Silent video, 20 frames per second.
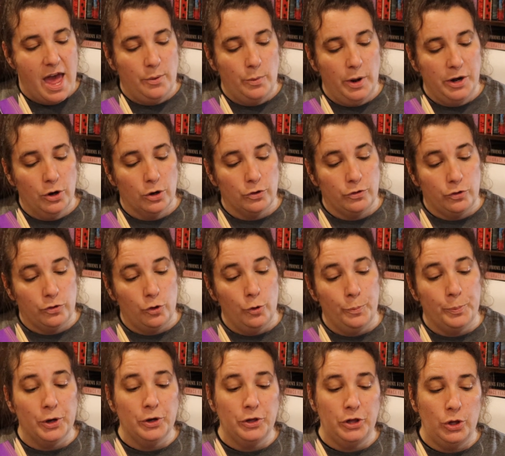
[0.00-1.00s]
and when her
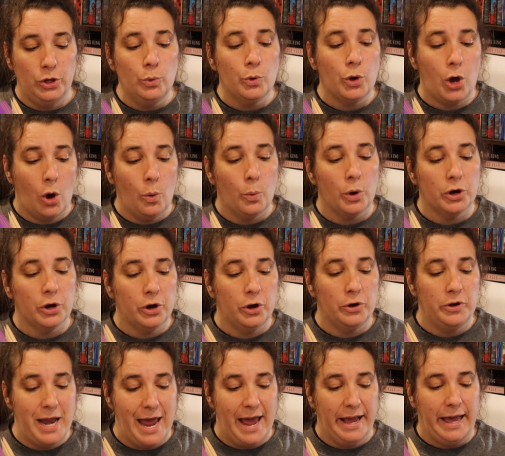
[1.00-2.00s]
super cute coworker
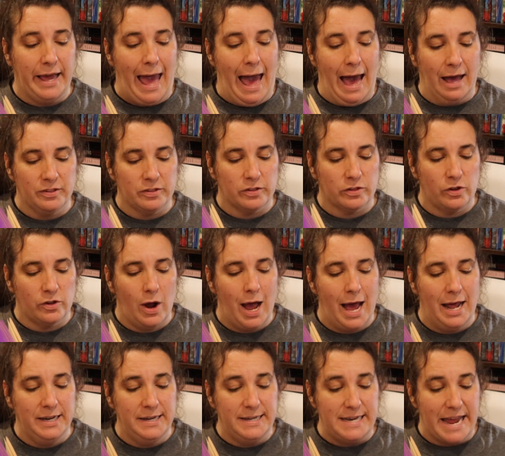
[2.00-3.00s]
Nick asks her
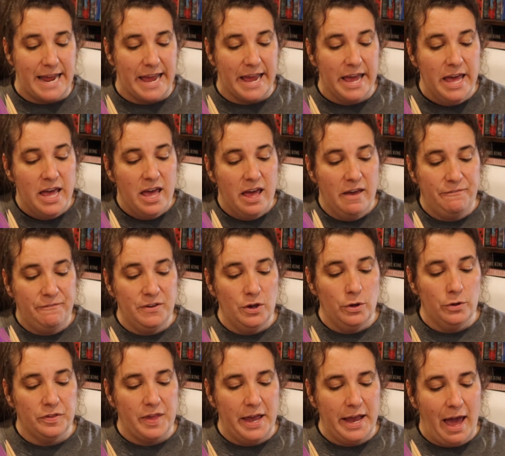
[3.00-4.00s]
on a date, it
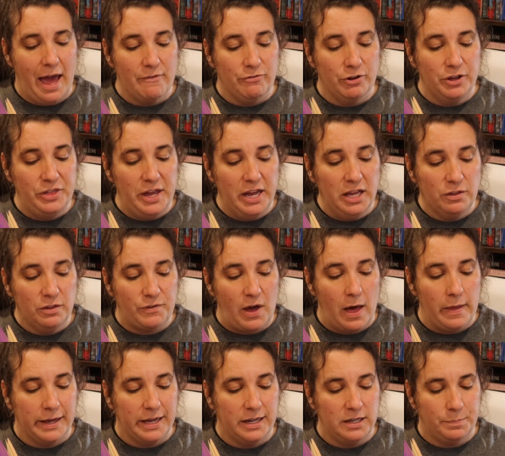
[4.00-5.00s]
feels like everything is
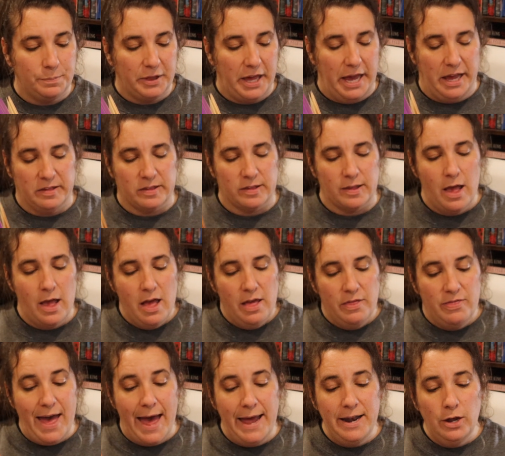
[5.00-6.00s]
falling into place.
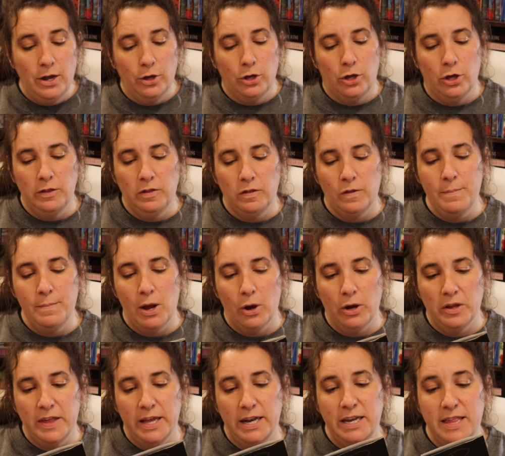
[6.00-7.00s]
Then, a Good
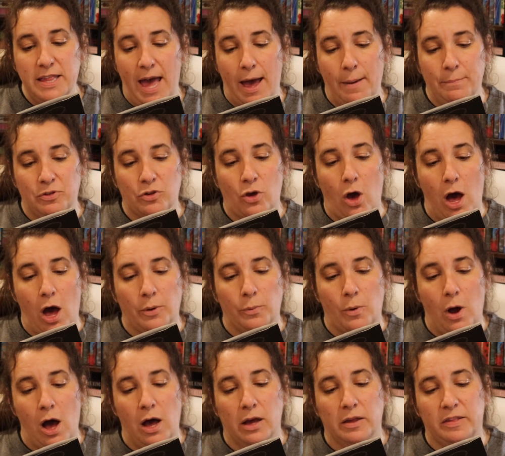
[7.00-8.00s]
Samaritan attempt gone
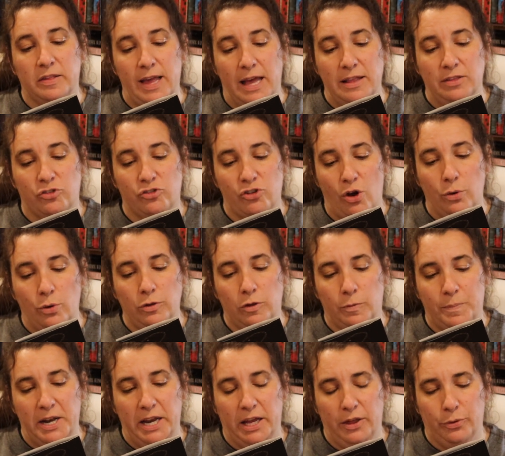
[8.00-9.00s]
wrong sends Joan
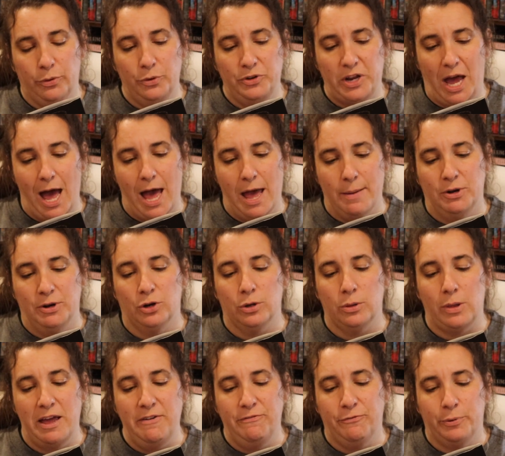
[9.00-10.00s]
spinning through time and her
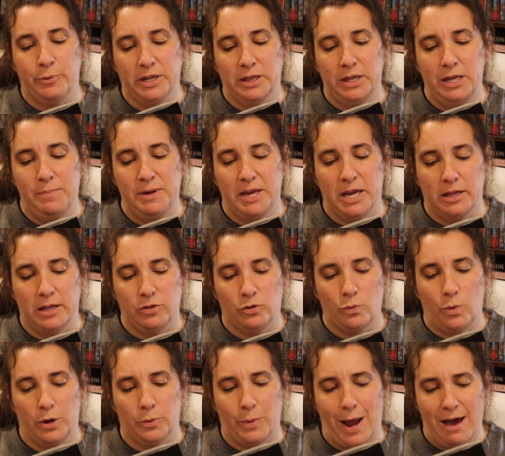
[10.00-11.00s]
life quickly begins
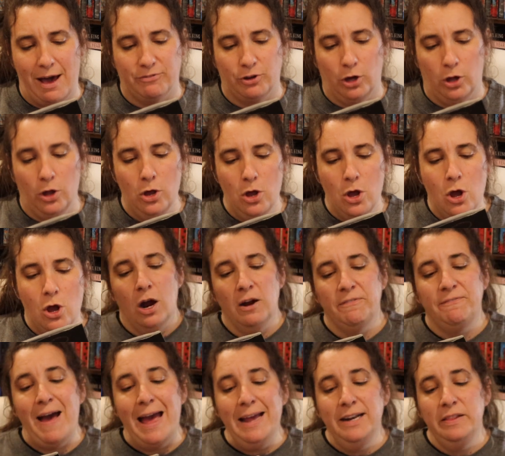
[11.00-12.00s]
to unravel.
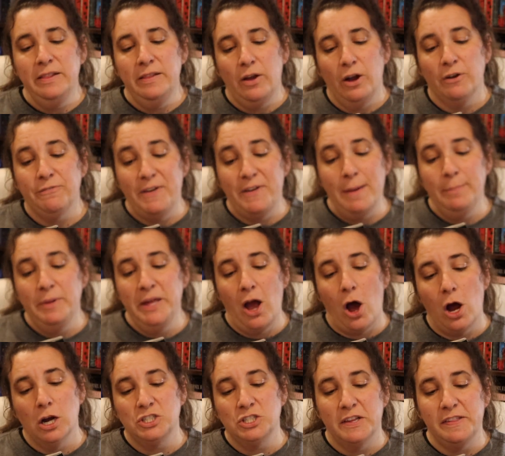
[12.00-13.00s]
Her family
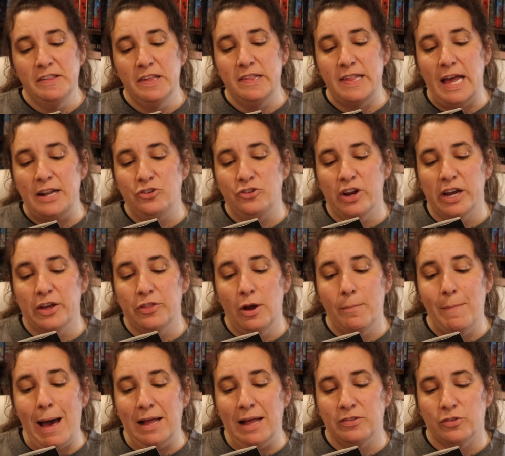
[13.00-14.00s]
aren't just eccentric, they're
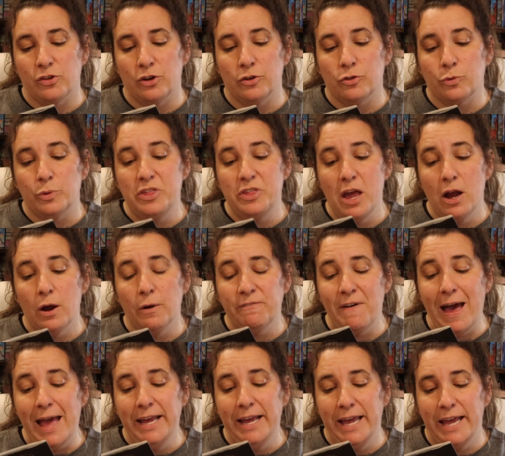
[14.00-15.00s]
monsters with
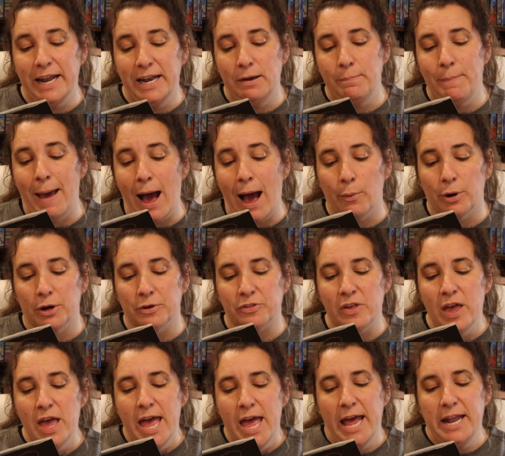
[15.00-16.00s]
terrifying hidden
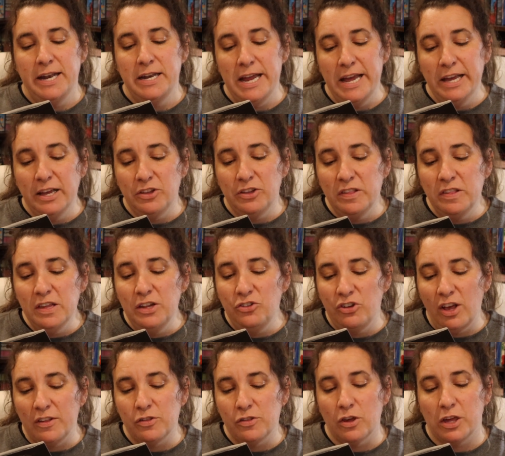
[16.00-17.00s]
powers. And Nick isn't
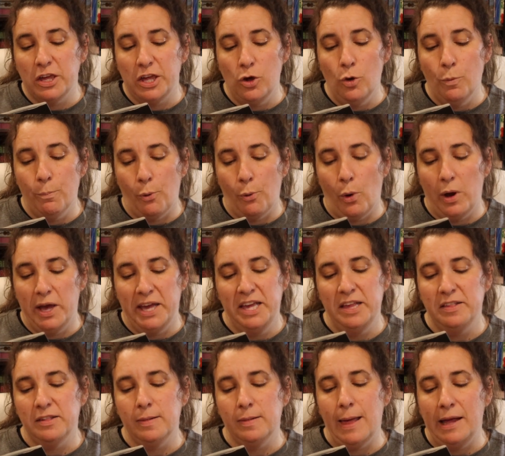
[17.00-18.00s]
just a cute boy,
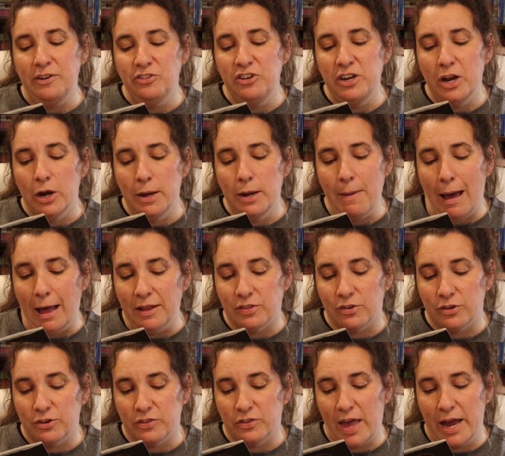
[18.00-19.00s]
he's a legendary
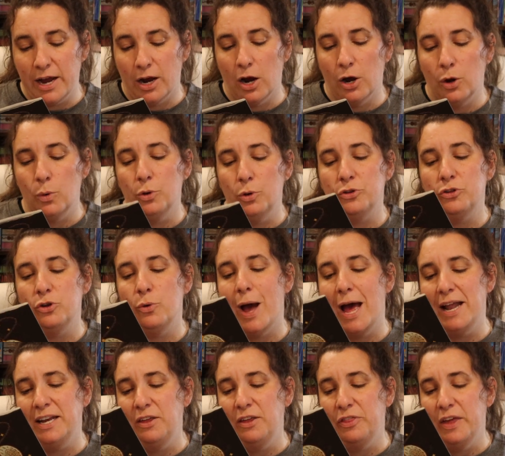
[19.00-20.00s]
monster slayer who will do
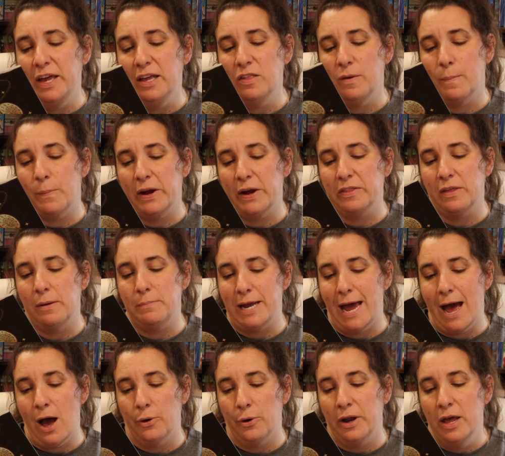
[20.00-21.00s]
anything to bring them
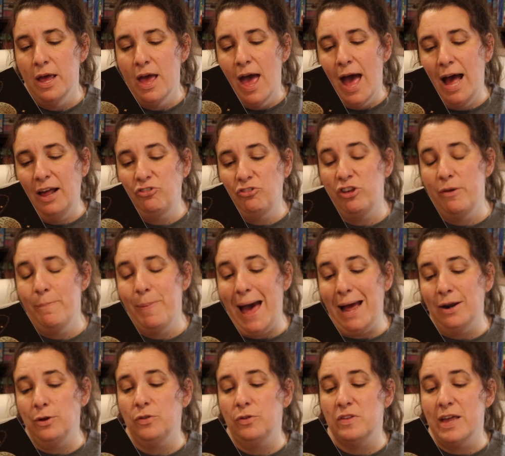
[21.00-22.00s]
down. As she
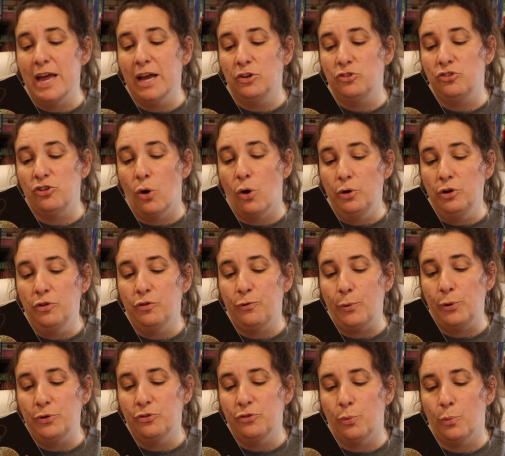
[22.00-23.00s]
battles Nick, Joan is
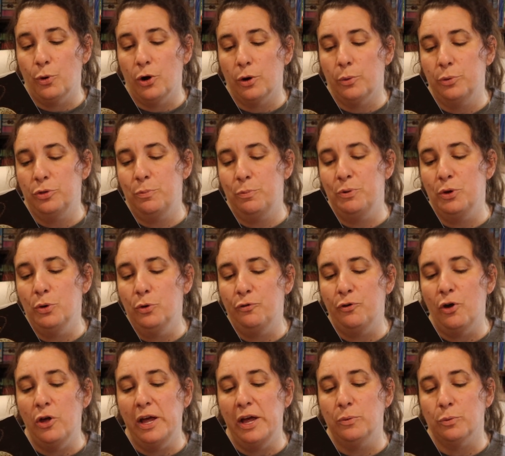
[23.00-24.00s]
forced to work with the
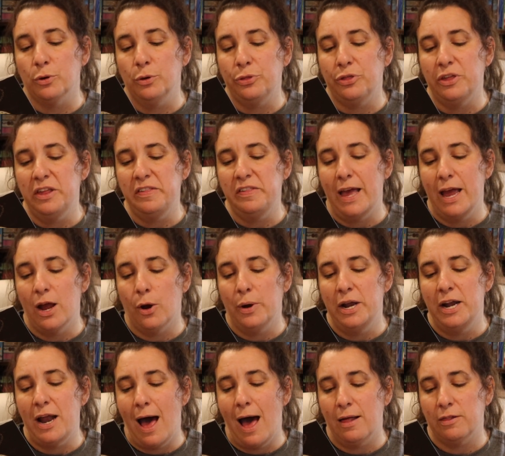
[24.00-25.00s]
beautiful and ruthless
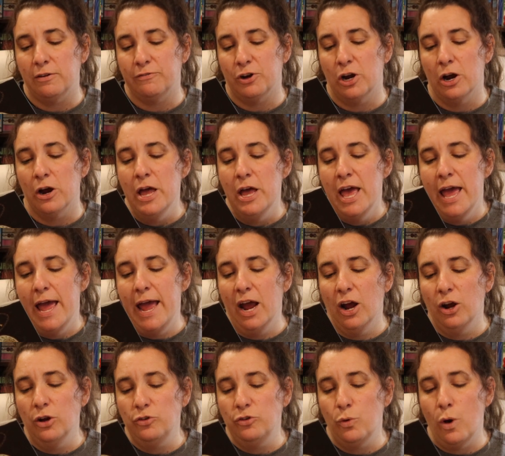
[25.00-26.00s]
Erin Oliver,
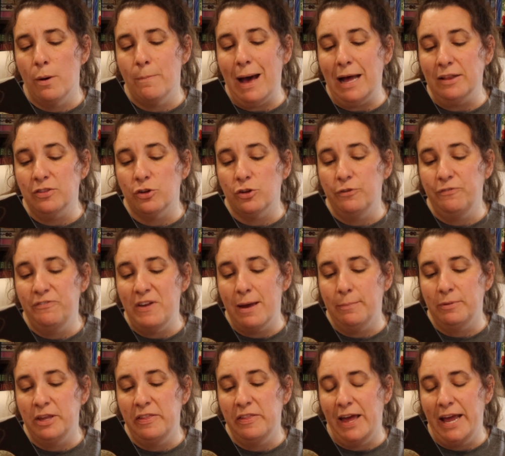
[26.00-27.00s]
heir to a monster
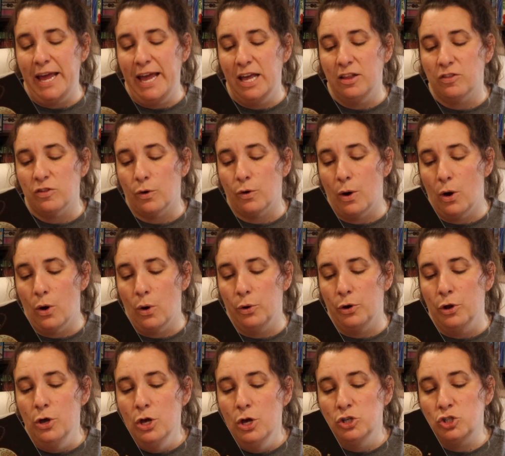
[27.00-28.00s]
family that hates her
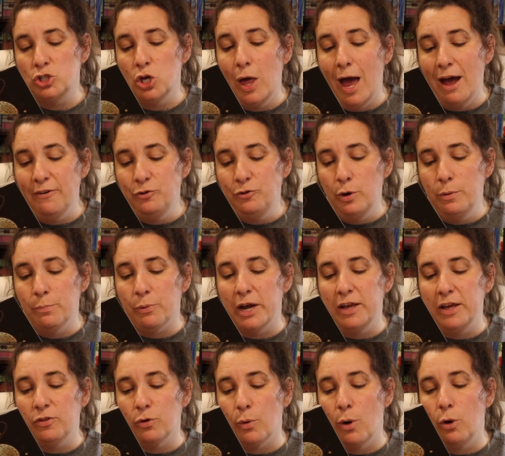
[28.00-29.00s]
own. She'll have to
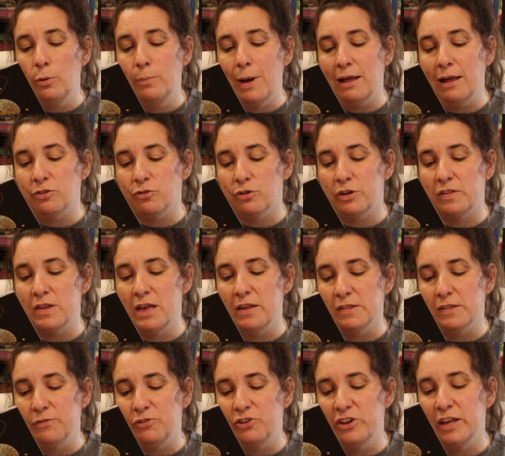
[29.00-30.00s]
embrace her own
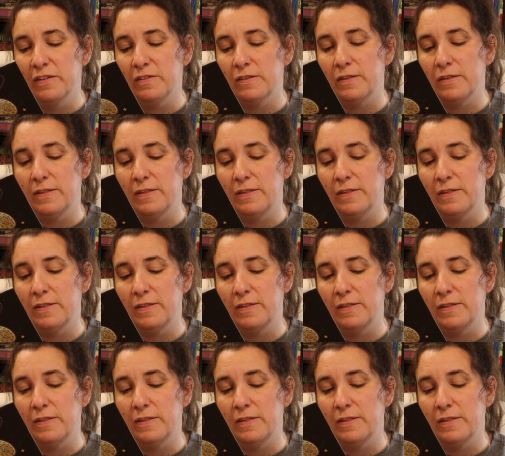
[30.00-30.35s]
monstrousness if she is to